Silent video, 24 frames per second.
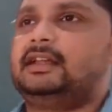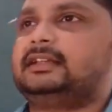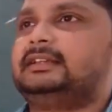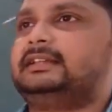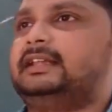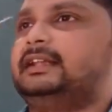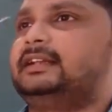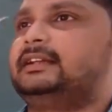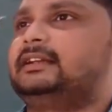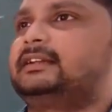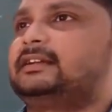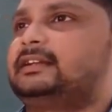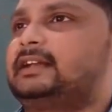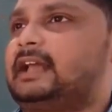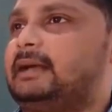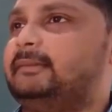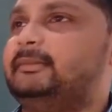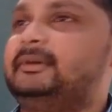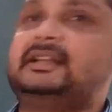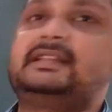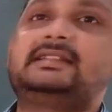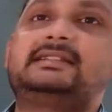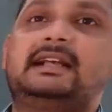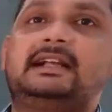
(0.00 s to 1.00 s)
Then
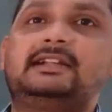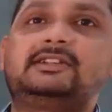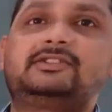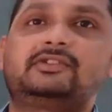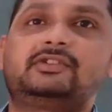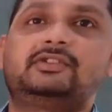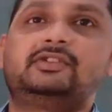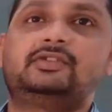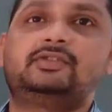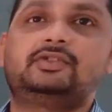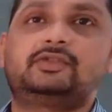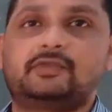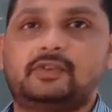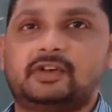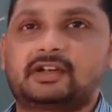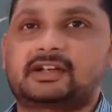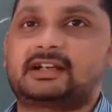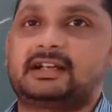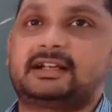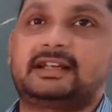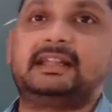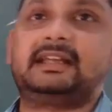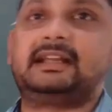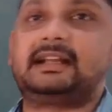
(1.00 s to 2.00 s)
diamond is also used for
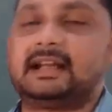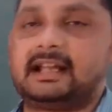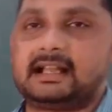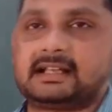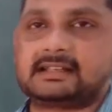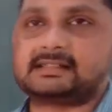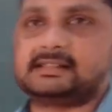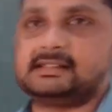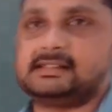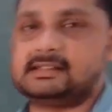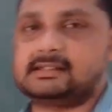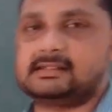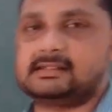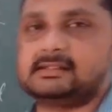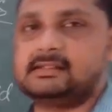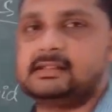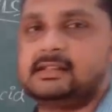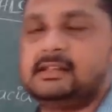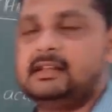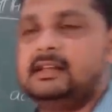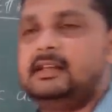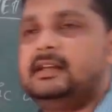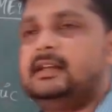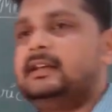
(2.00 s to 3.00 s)
cutting glasses.
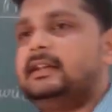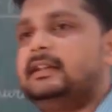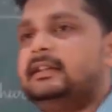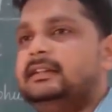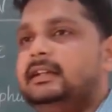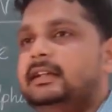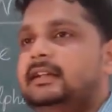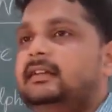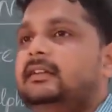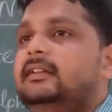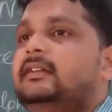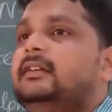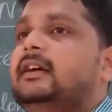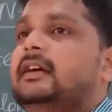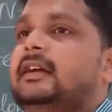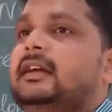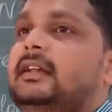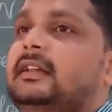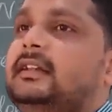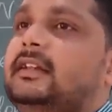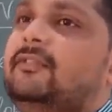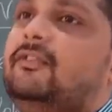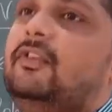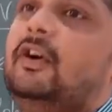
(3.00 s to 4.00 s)
Then in
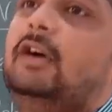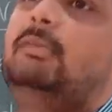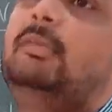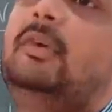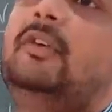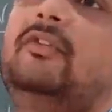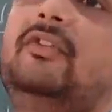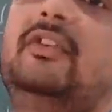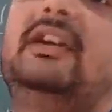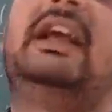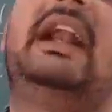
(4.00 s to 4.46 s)
the form of